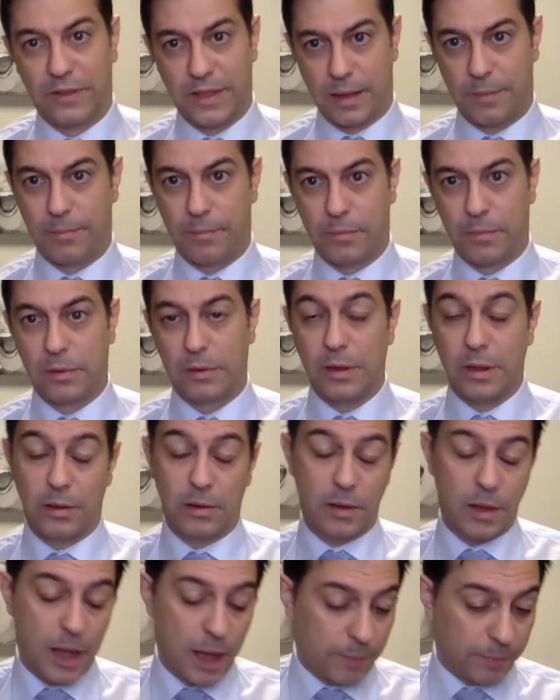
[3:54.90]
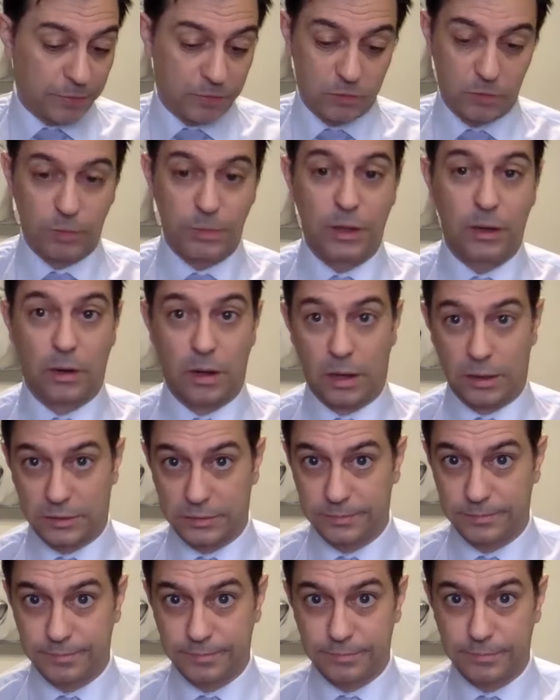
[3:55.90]
them. It happens to me a lot,
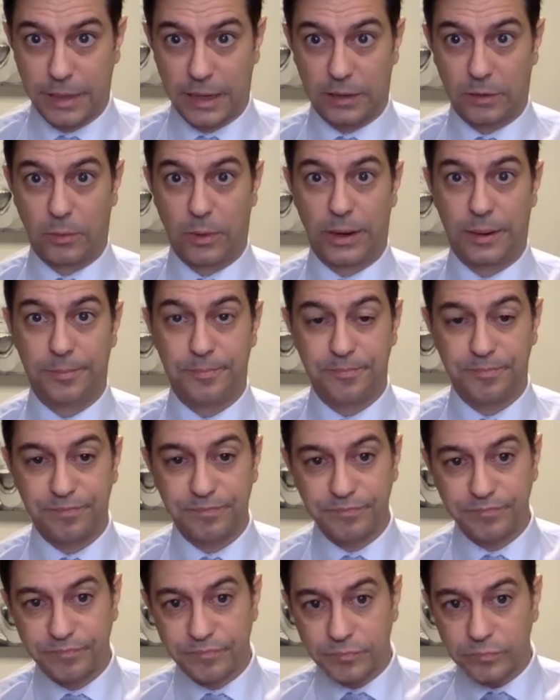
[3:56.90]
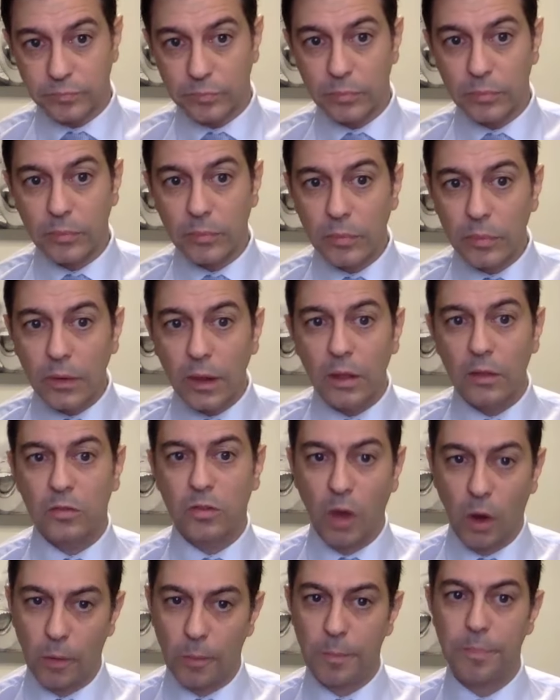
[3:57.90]
by the way.
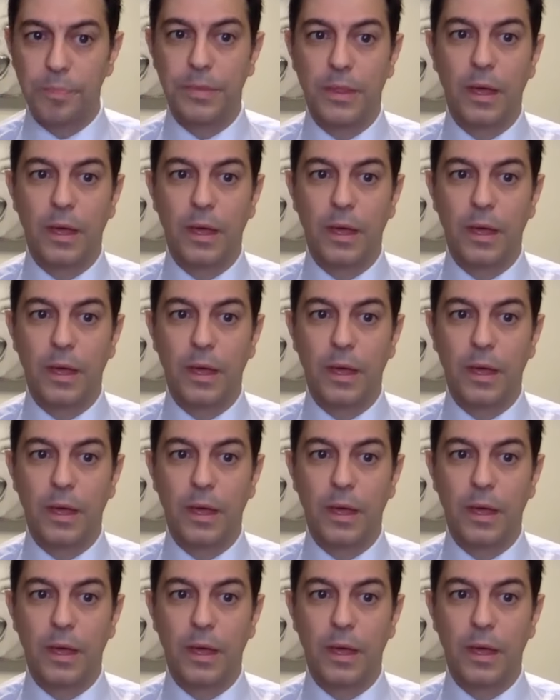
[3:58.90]
So